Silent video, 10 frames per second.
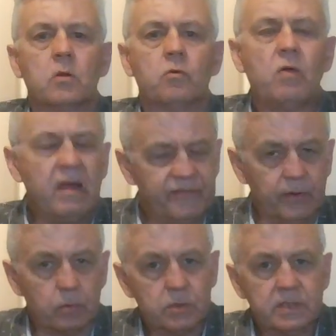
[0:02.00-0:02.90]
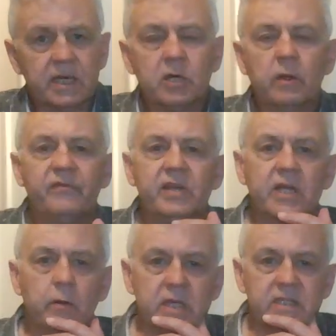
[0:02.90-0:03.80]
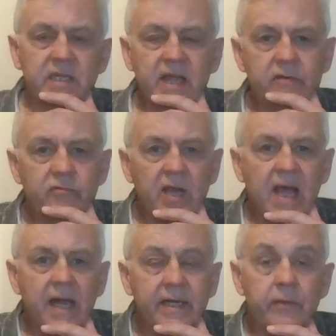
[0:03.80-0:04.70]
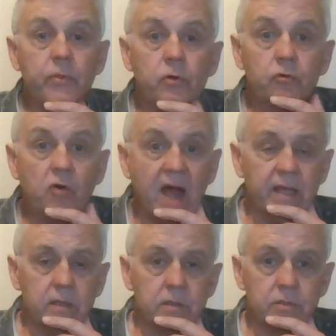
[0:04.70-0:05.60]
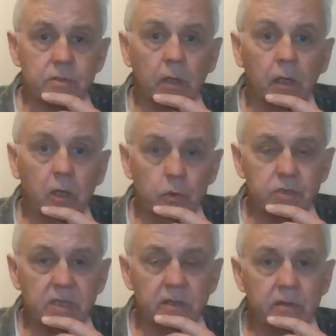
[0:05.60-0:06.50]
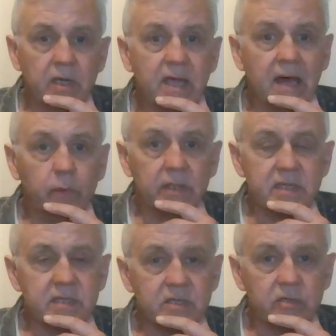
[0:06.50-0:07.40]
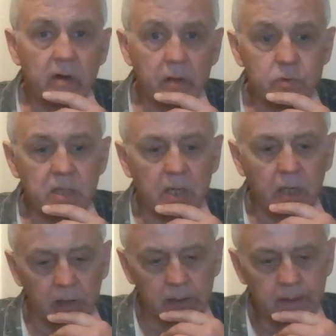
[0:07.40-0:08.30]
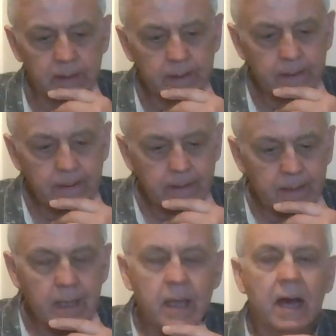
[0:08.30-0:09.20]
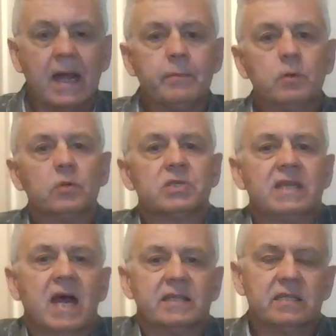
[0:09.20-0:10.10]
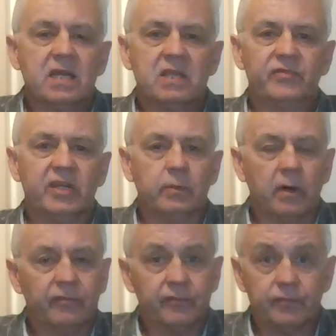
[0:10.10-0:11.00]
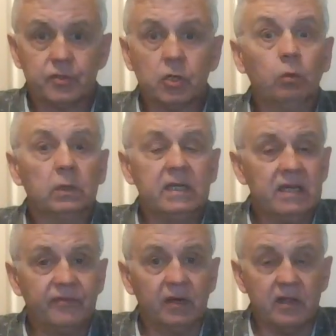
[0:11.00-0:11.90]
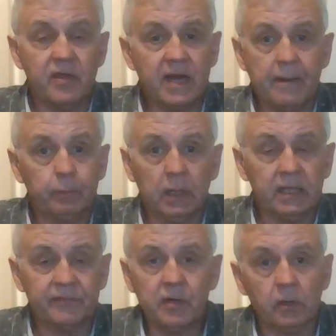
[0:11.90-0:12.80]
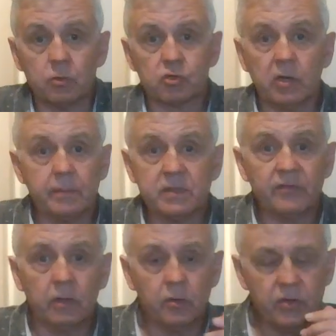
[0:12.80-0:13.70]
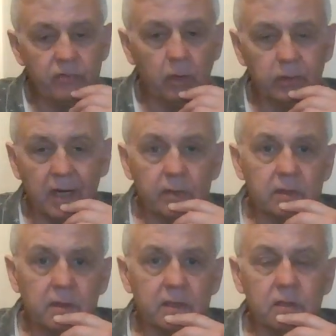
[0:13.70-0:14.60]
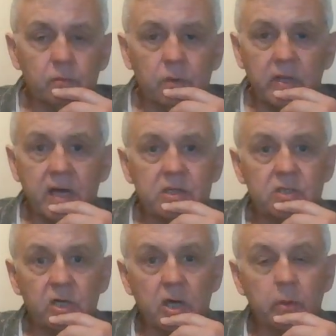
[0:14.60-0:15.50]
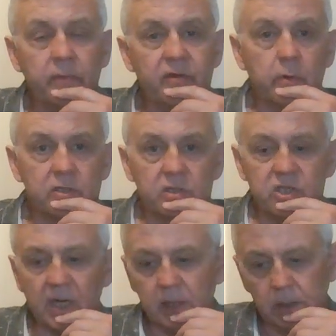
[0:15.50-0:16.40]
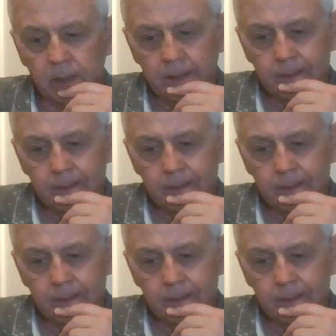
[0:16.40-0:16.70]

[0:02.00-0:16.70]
Right, folks, did a quick video yesterday regarding the riots, the looting, the cowardice that surrounds it all. And I'm going to start today's video off totally differently than I had planned. I've got no scripts, I've got nothing wrote down. I don't do that, as you know, if you watch the channel.